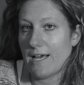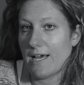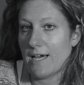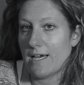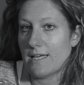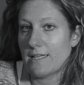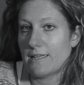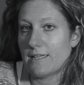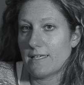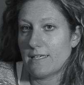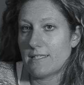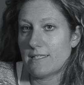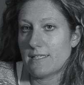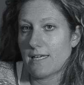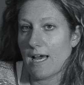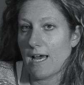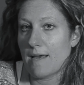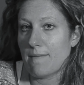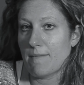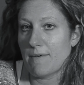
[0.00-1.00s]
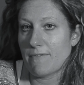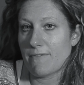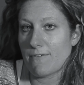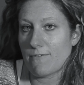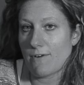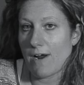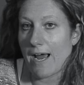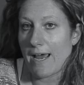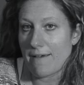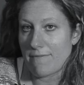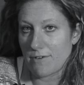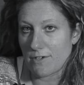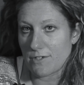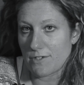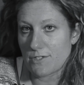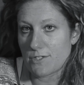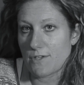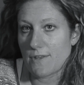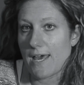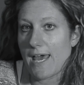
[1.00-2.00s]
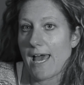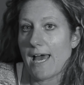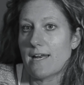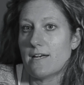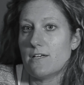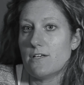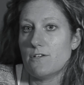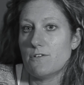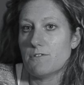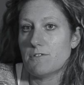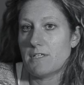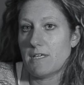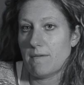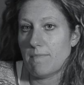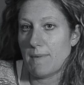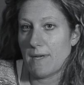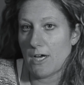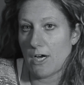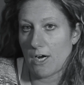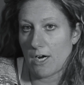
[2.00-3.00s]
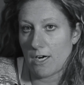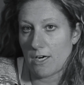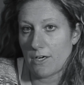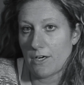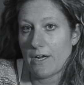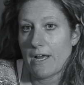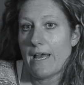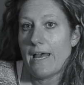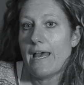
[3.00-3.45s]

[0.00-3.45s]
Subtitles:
at the time of arrival, so they had to do CPR.